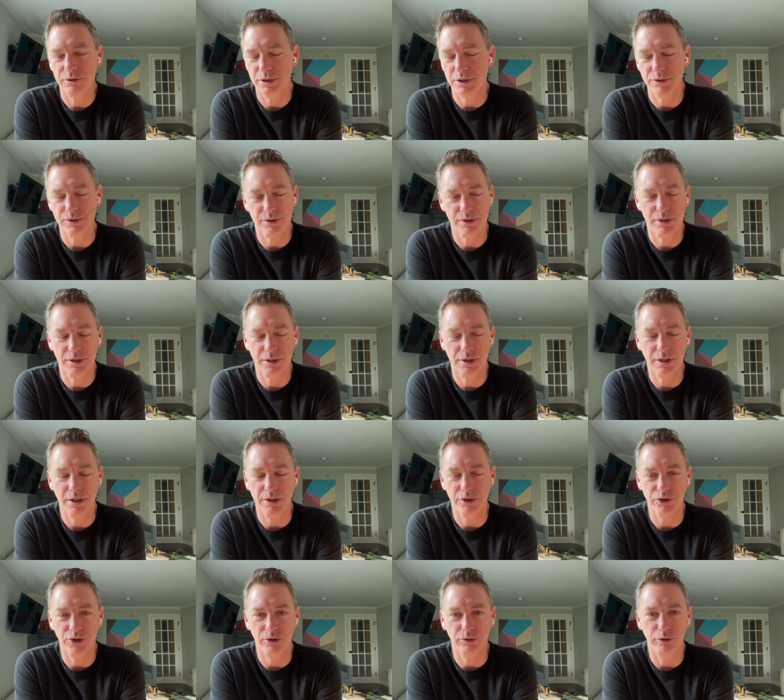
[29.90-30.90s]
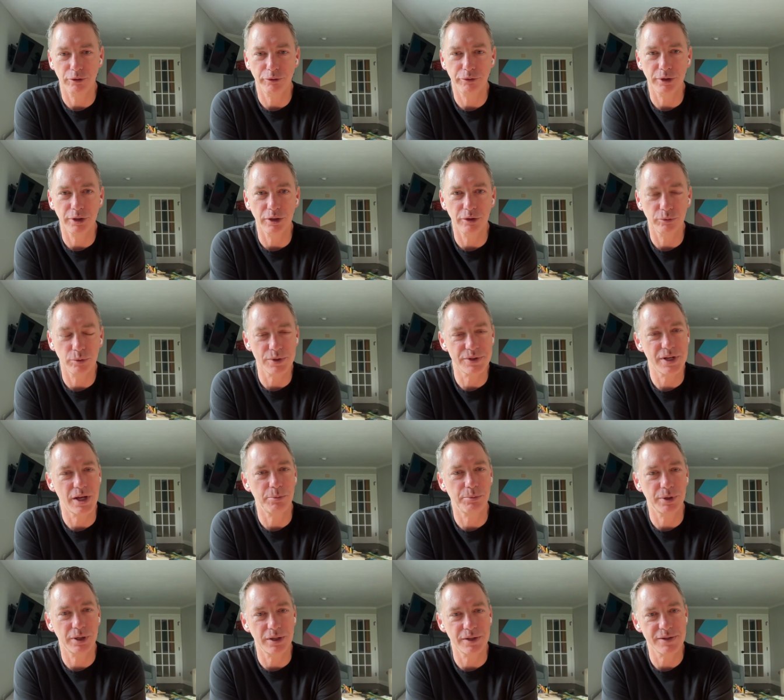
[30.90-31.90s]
just get a general feel of what's happening